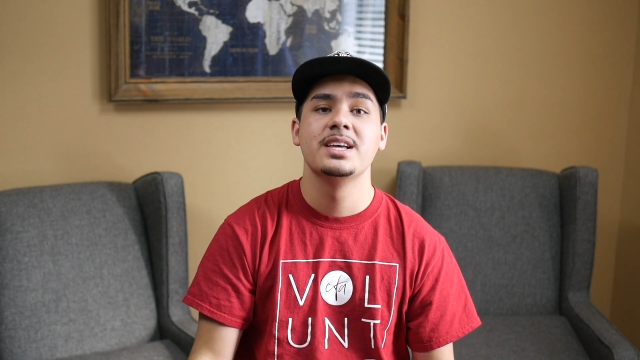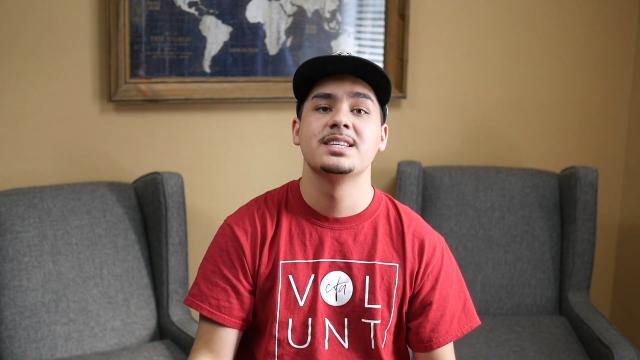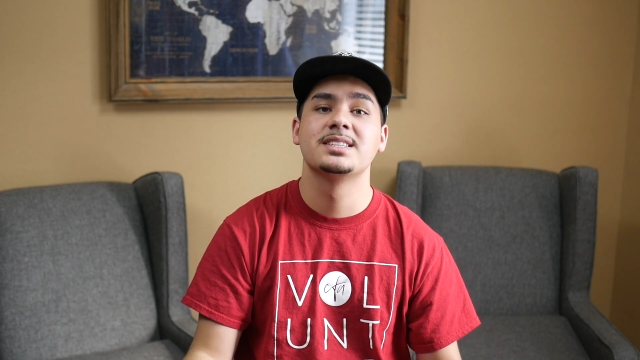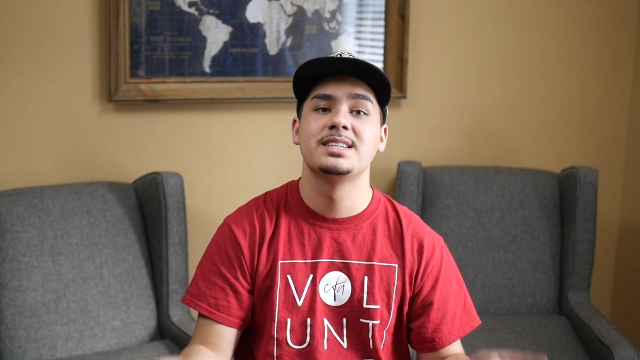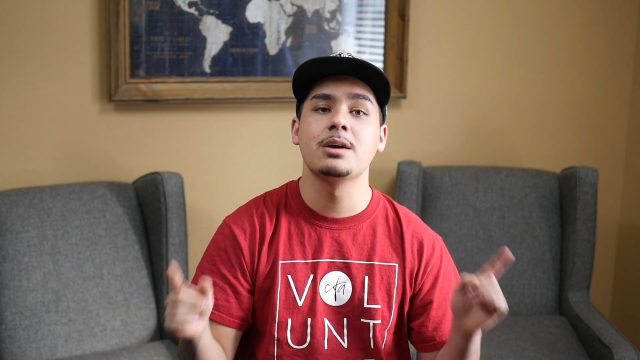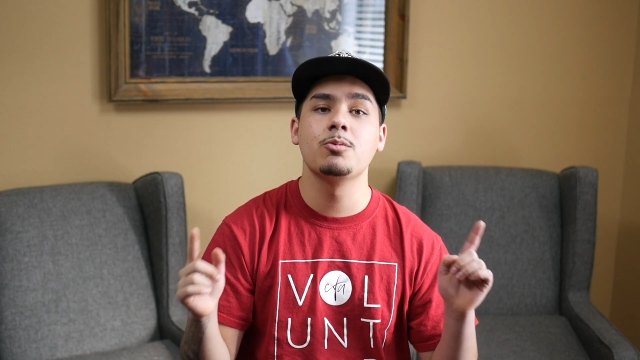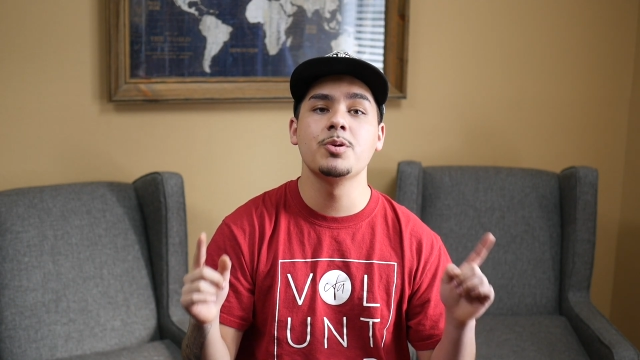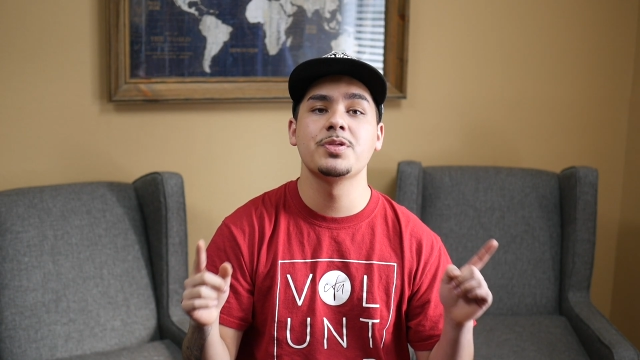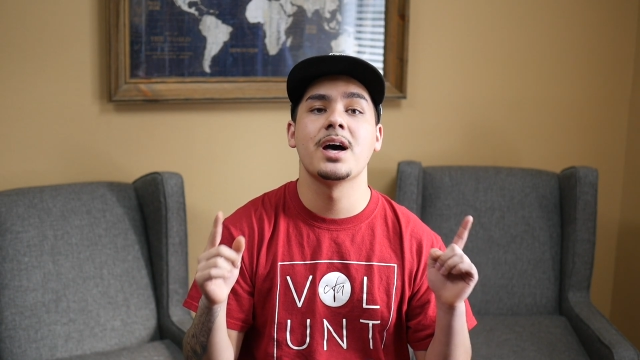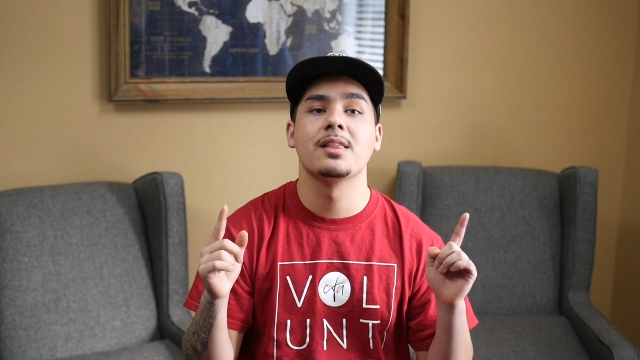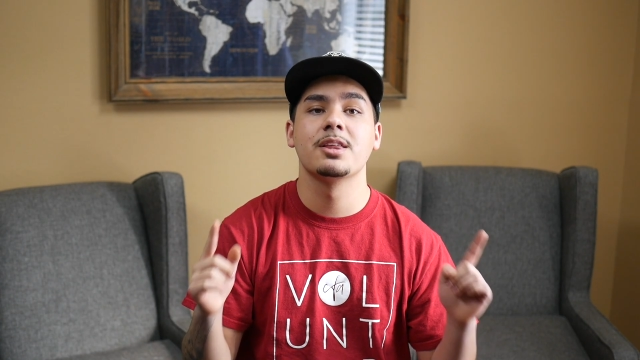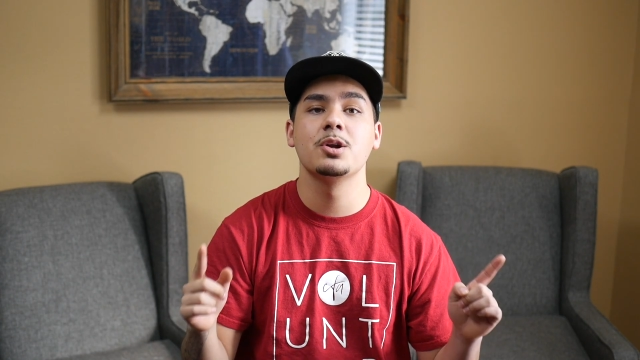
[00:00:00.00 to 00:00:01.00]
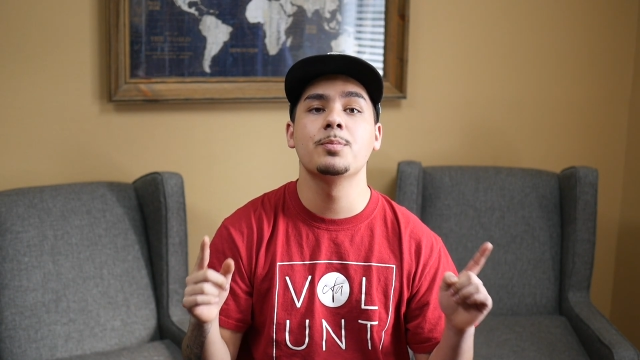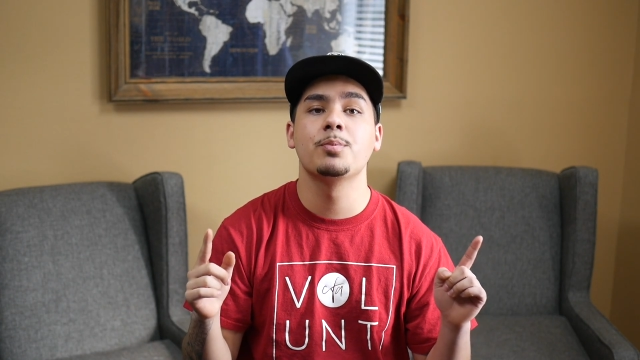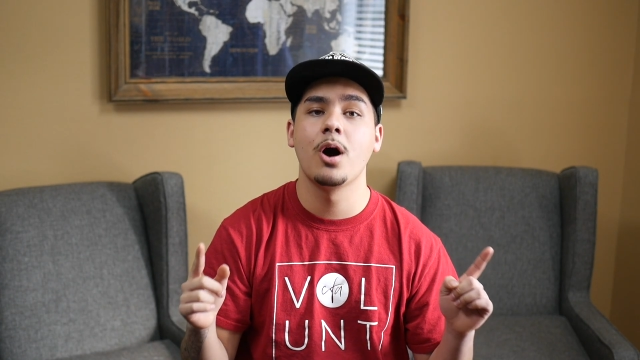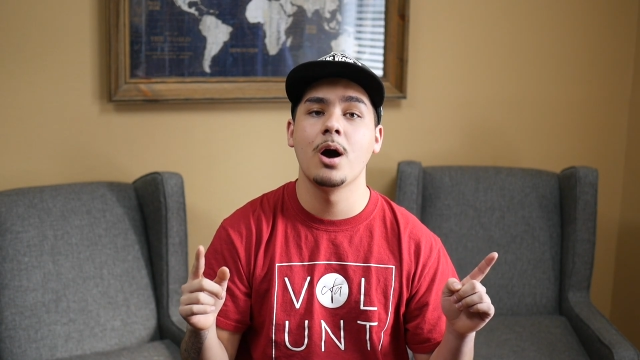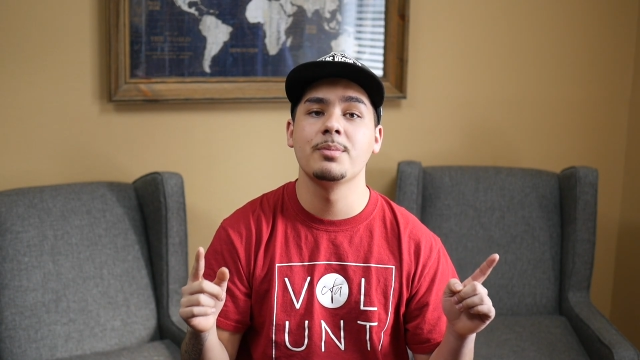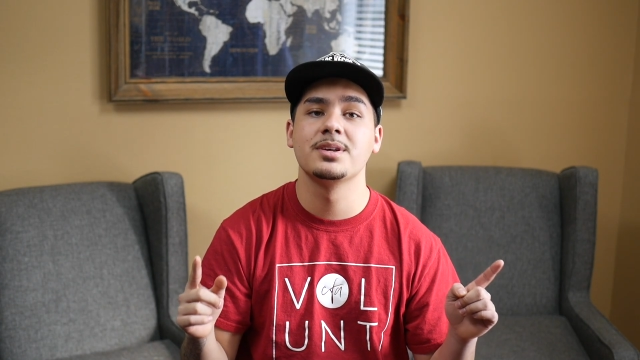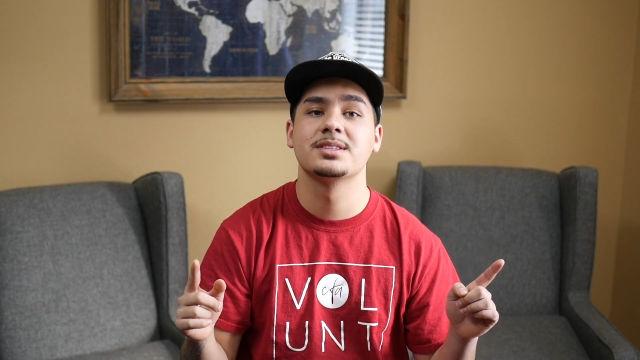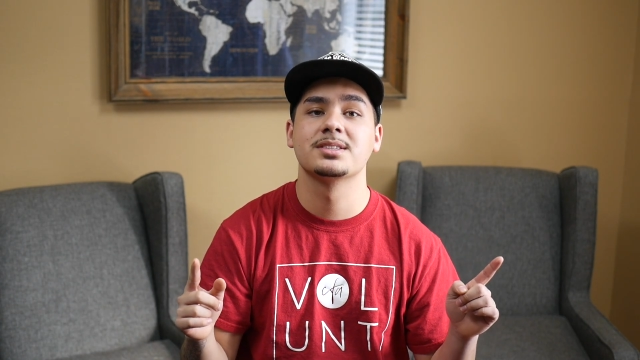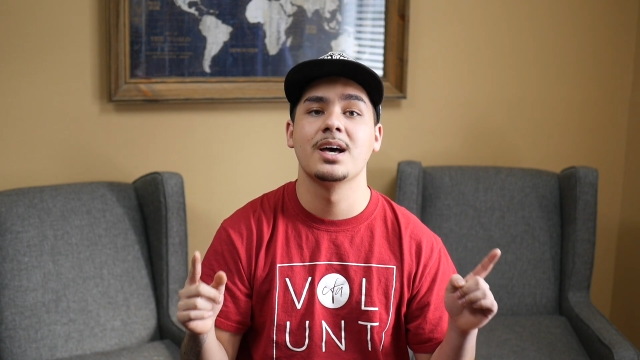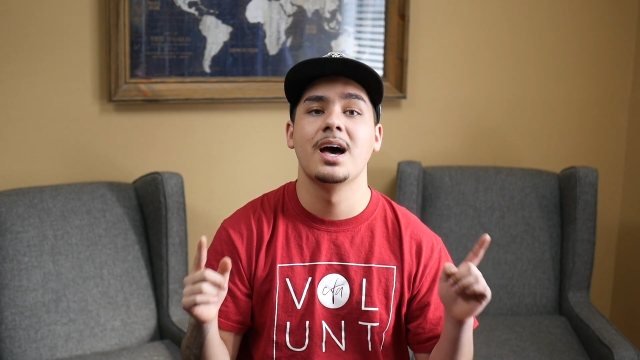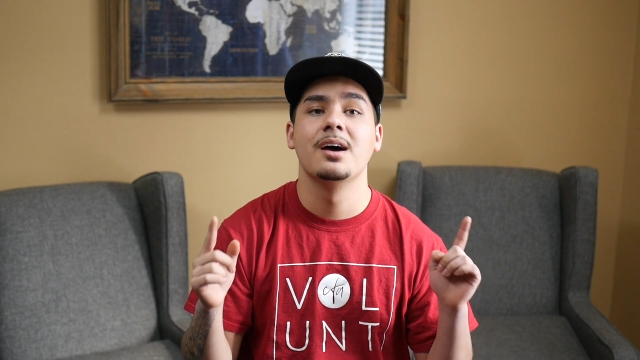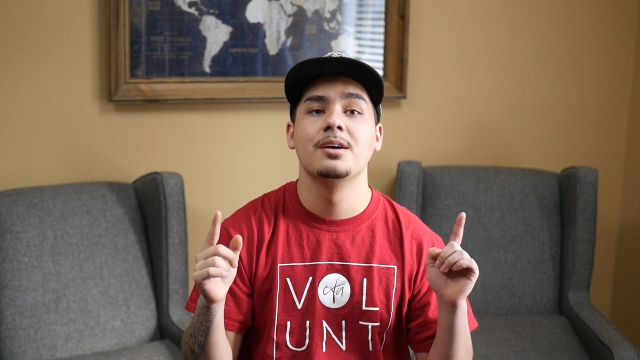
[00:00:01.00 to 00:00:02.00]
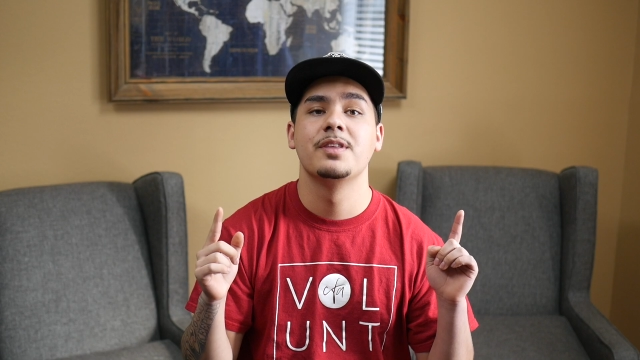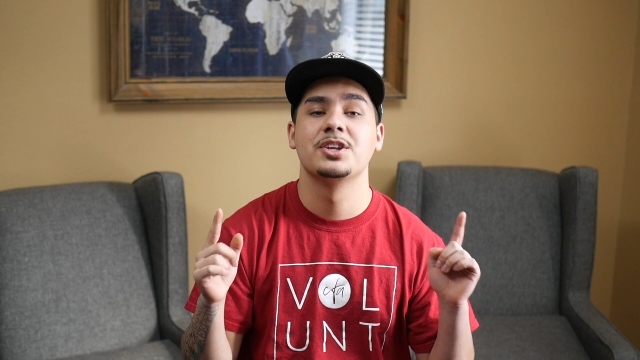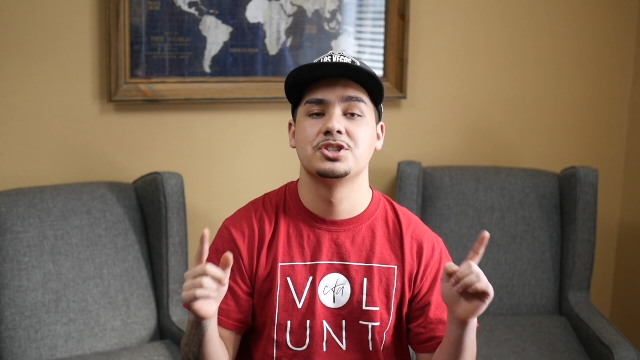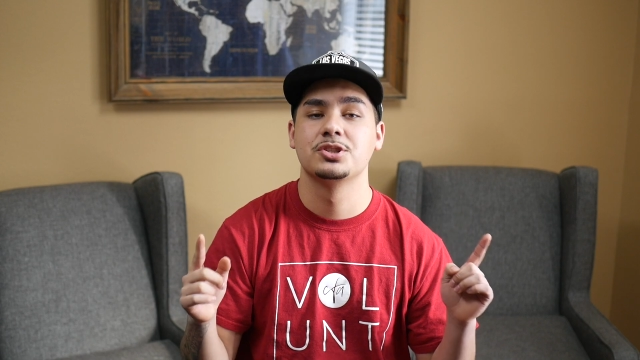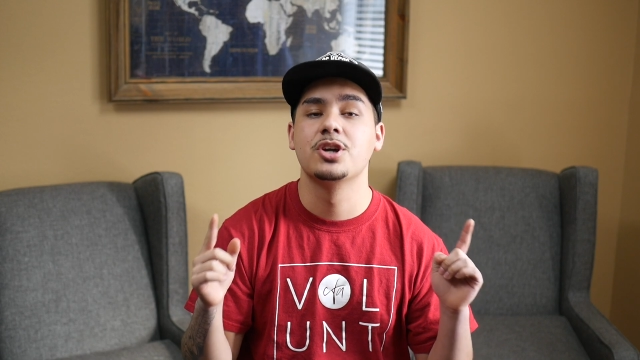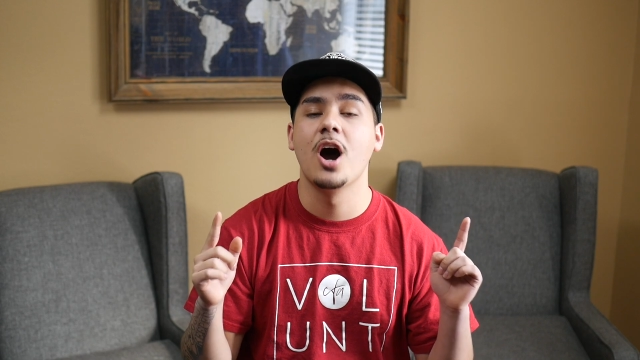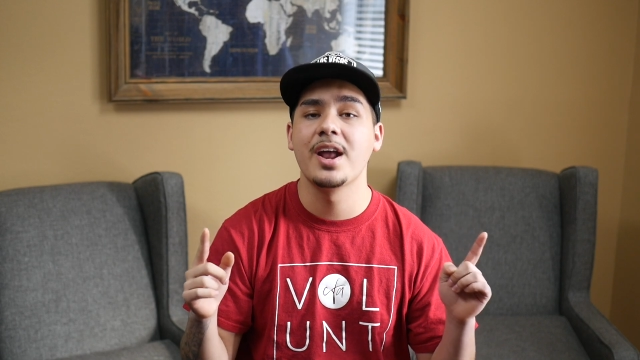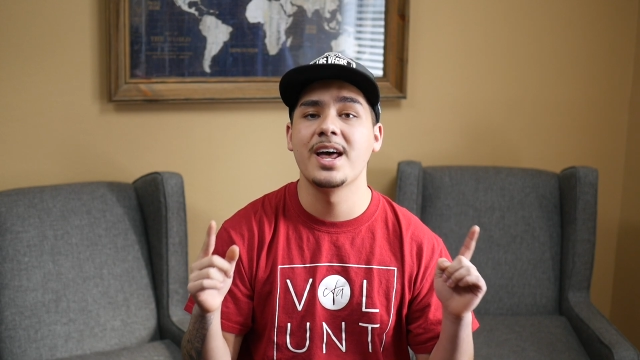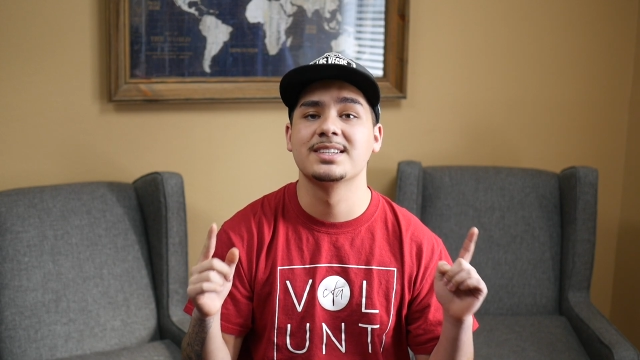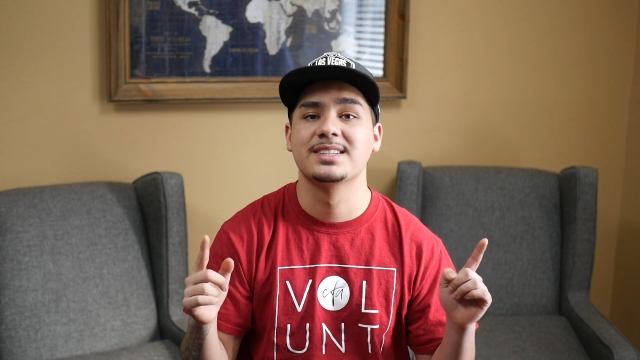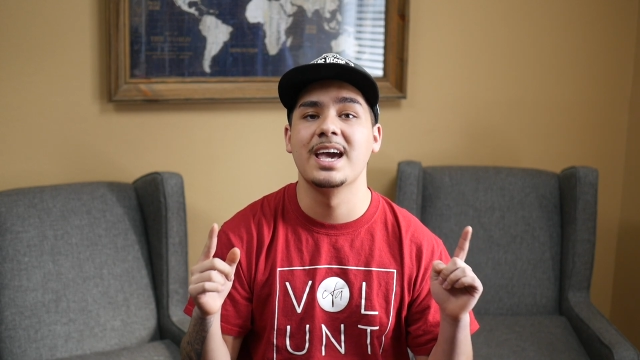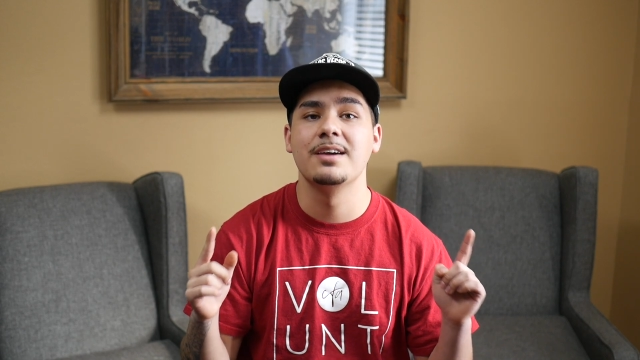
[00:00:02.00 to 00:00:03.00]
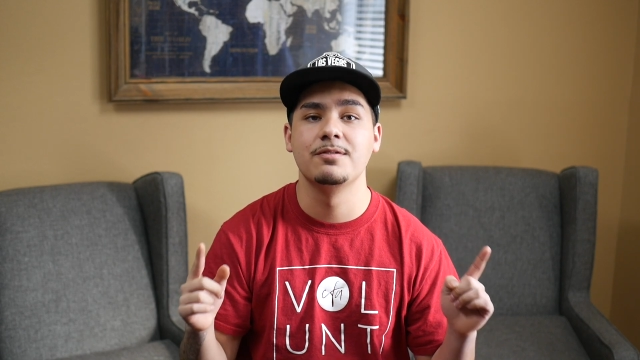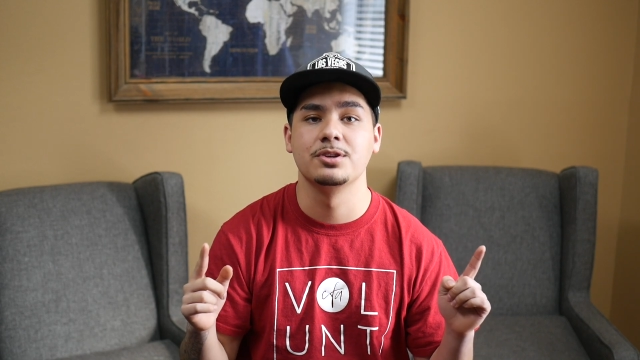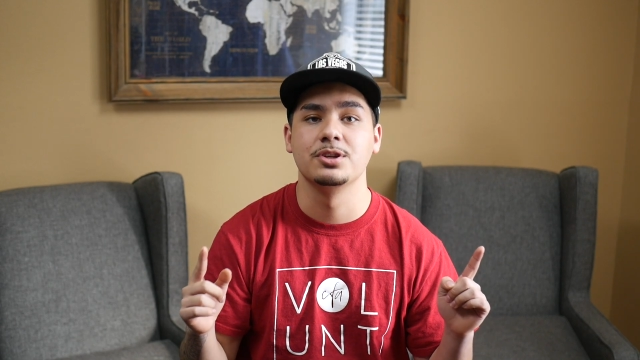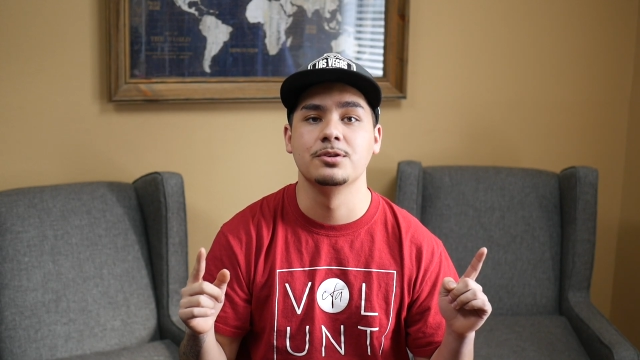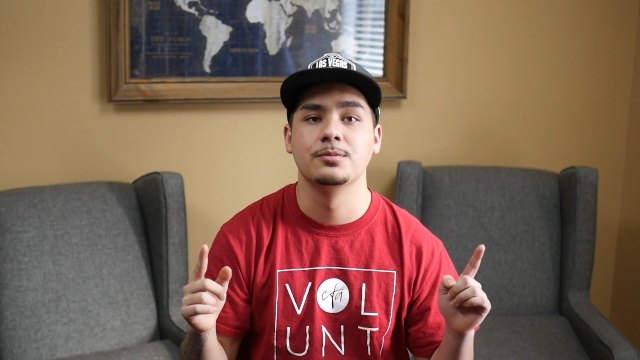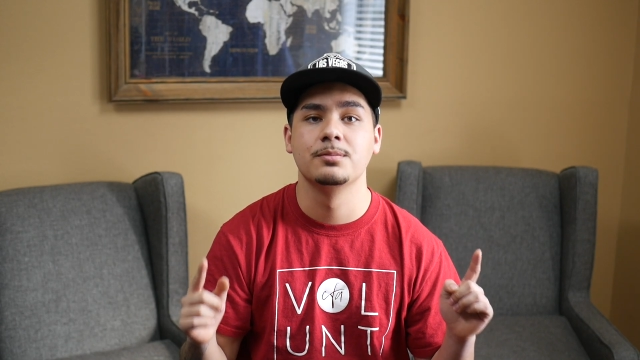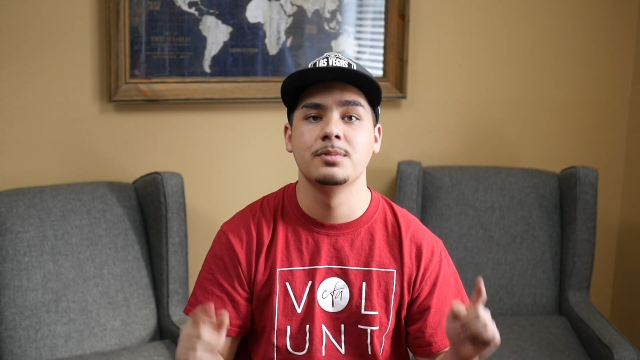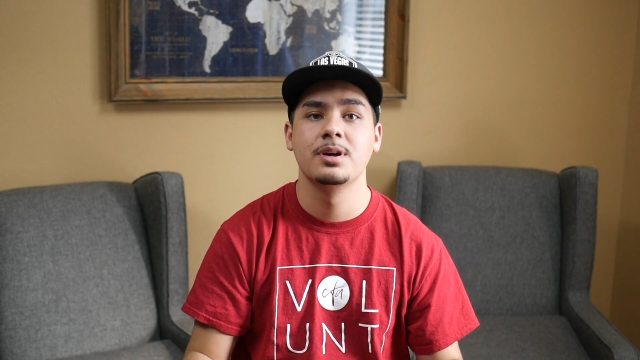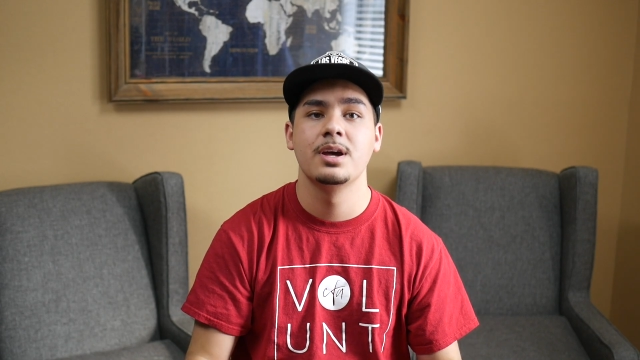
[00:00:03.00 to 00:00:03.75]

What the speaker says: Stick with that little promise that God has given you,